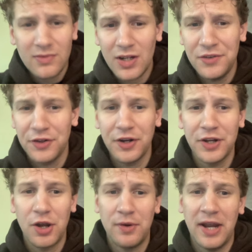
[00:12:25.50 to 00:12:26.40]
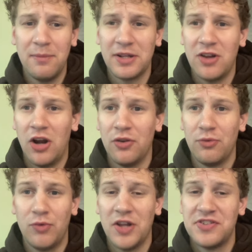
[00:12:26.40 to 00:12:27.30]
they're going to go Kenny
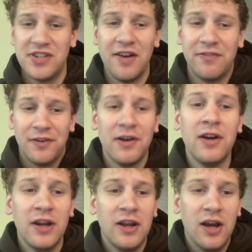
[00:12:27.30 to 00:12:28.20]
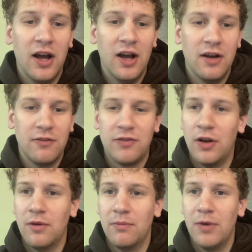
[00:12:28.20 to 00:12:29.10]
McDonald, run stuffer
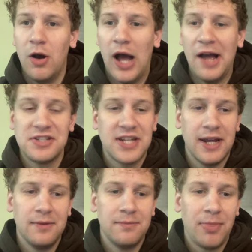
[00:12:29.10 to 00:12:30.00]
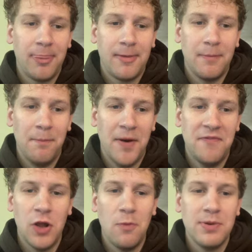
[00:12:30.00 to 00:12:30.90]
from Ohio State.
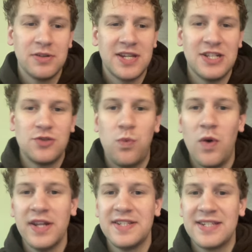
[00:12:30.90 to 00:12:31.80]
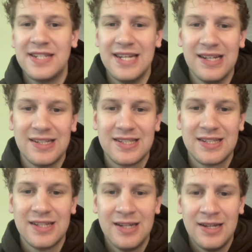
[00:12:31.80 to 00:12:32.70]
Buffalo Bills at
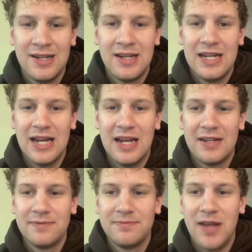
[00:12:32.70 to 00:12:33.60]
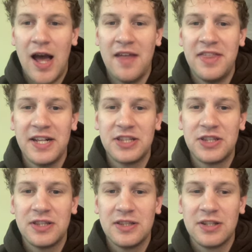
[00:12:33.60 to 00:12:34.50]
26. I think
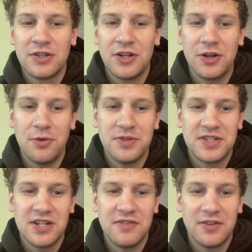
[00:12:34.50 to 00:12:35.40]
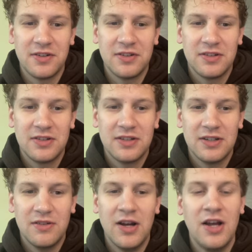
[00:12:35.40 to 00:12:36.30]
they're going to go receiver.
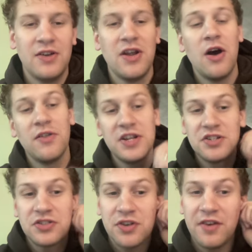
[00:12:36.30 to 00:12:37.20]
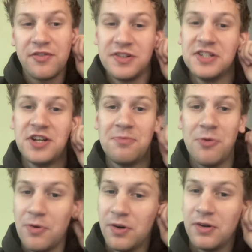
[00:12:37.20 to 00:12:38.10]
Oh, no, they just traded for DJ
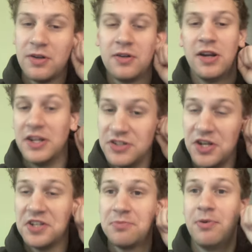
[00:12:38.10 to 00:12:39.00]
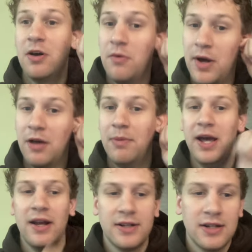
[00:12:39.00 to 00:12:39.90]
Moore. Not just, but a while
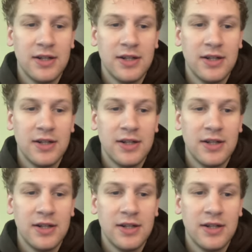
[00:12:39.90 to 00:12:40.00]
back.